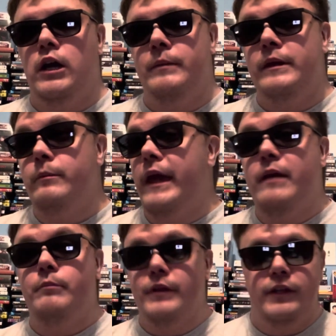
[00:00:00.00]
Him
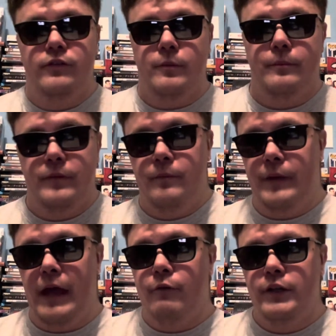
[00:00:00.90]
and Billy from the
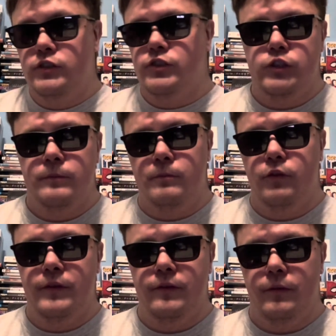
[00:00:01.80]
Power Rangers
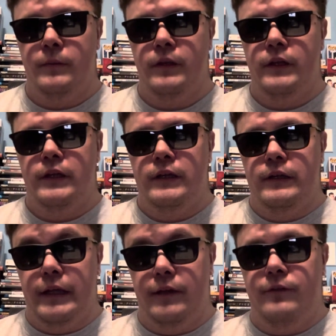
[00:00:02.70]
movie from
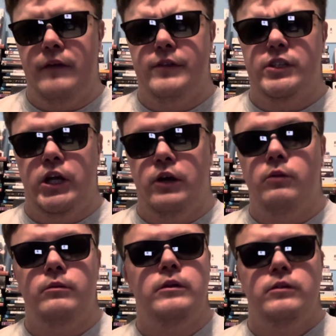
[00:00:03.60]
like 5 years ago,
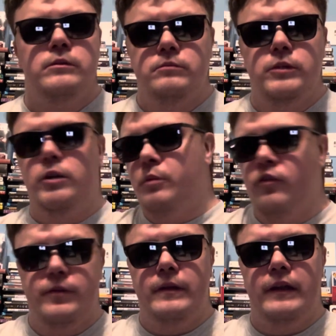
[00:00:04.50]
you know,
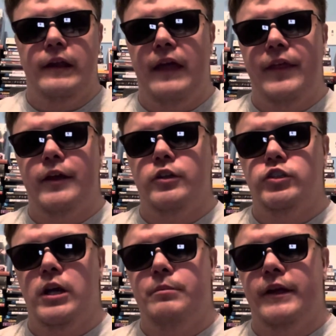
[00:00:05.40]
both did it, I think, a good
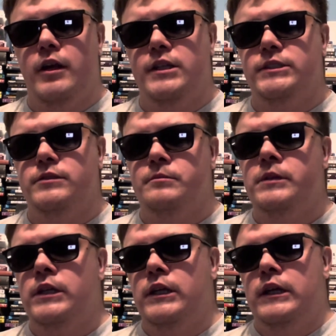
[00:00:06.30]
job playing autism,
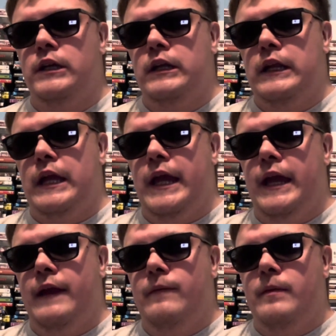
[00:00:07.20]

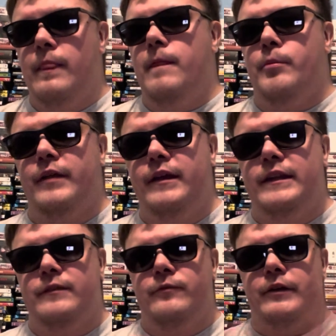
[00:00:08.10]
and they're playing
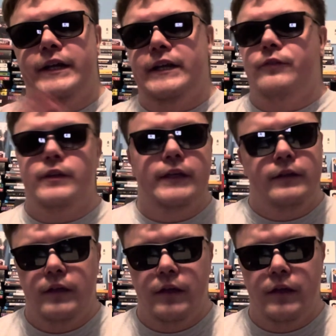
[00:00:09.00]
it very differently.